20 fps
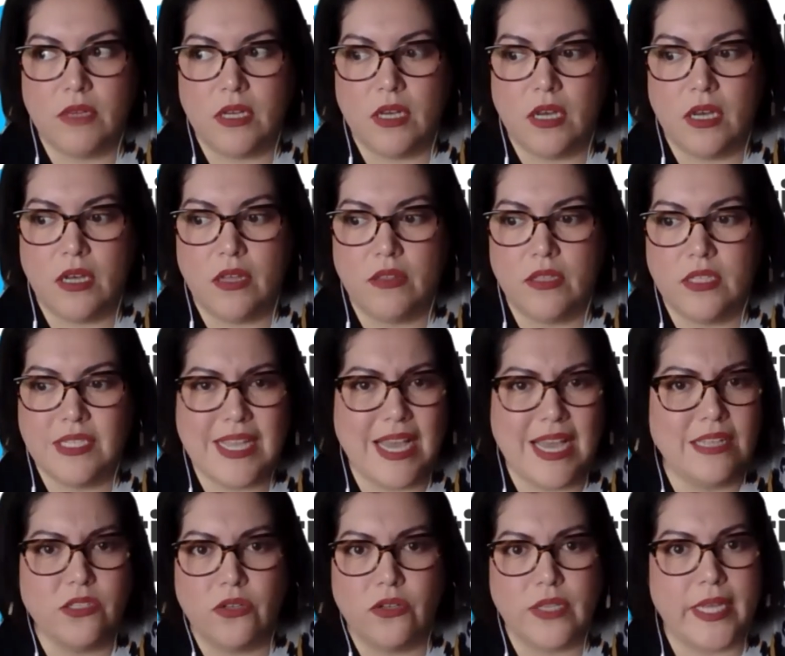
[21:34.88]

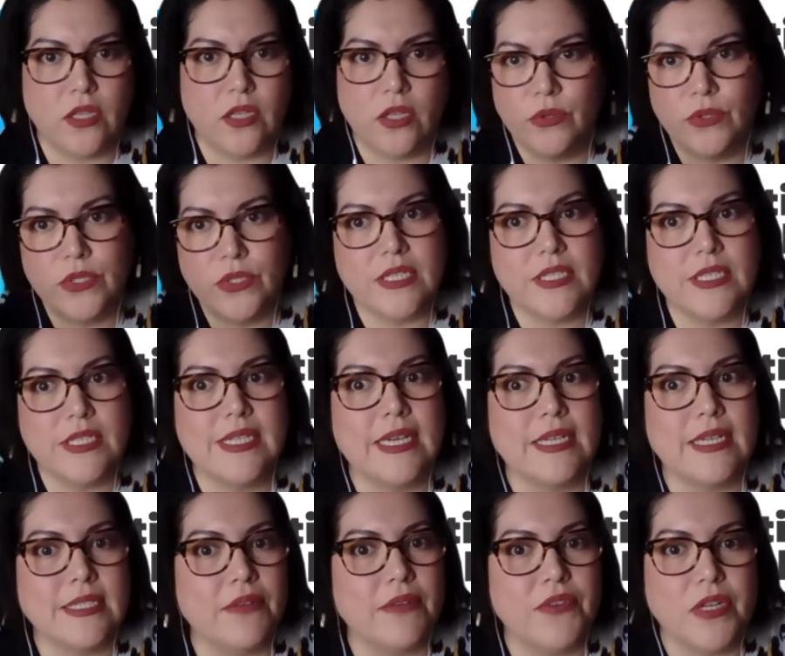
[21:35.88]
stats are like close to
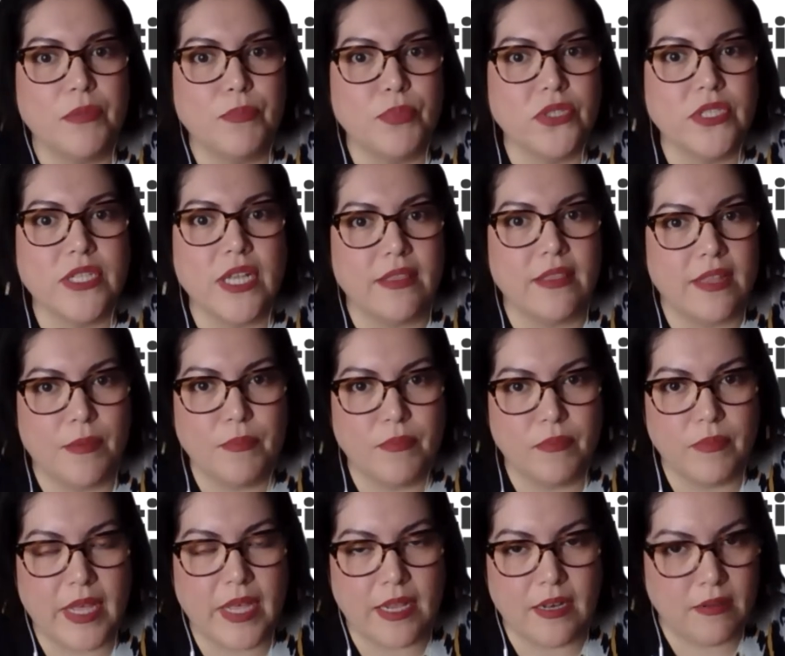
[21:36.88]
70%
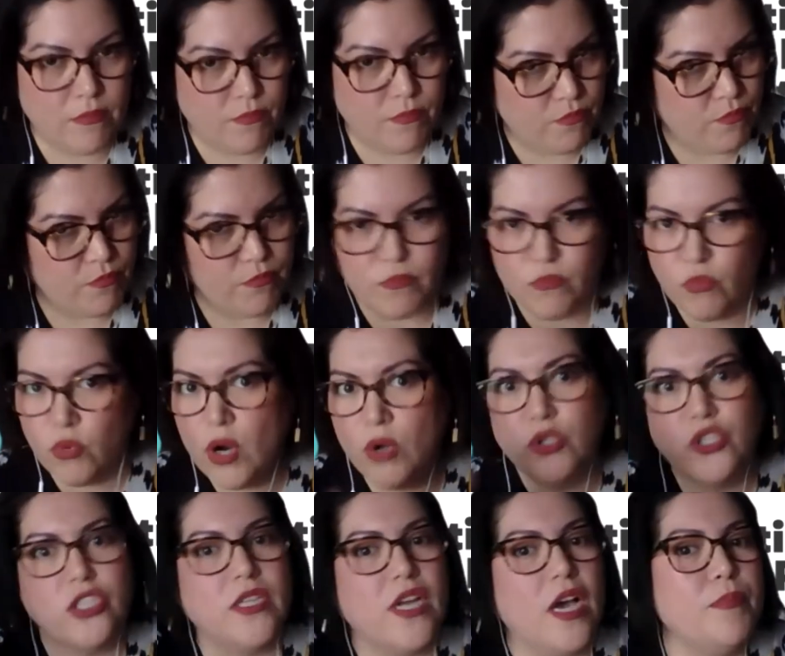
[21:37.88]
that Roe
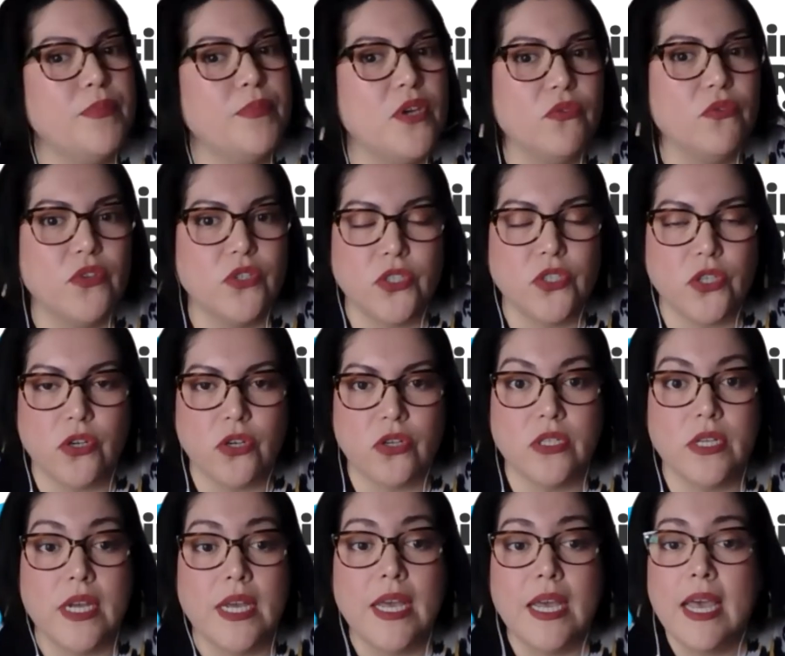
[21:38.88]
should not be overturned.